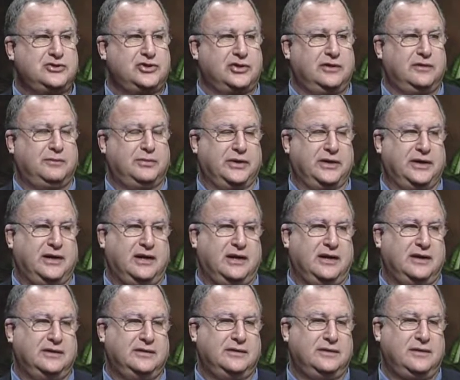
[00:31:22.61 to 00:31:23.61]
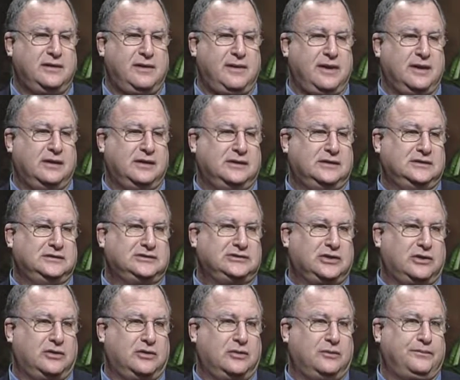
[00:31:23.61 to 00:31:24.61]
shouldn't have put it on.
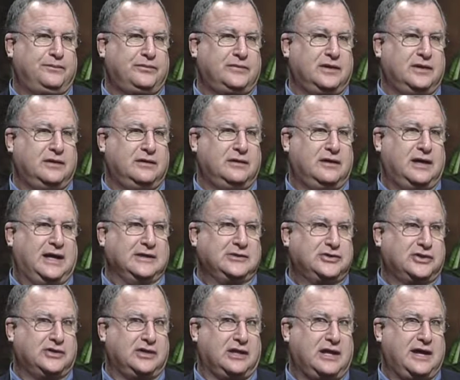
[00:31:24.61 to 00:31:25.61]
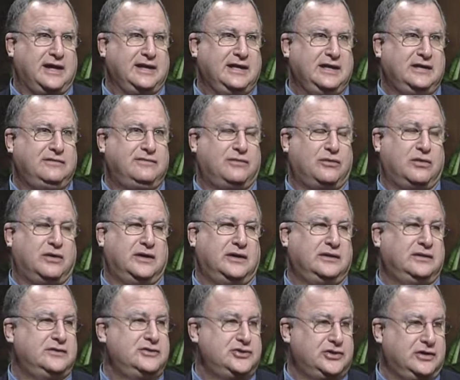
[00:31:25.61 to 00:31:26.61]
So I took a lot of heat for it,
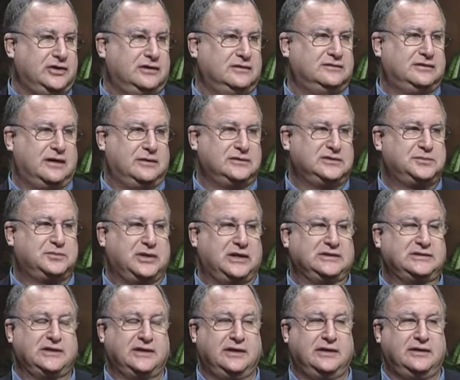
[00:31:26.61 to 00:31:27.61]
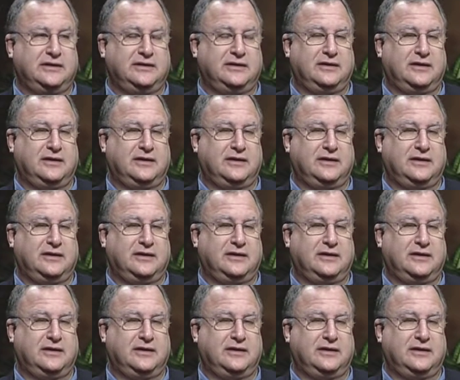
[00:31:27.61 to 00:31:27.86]
and should have. I was president,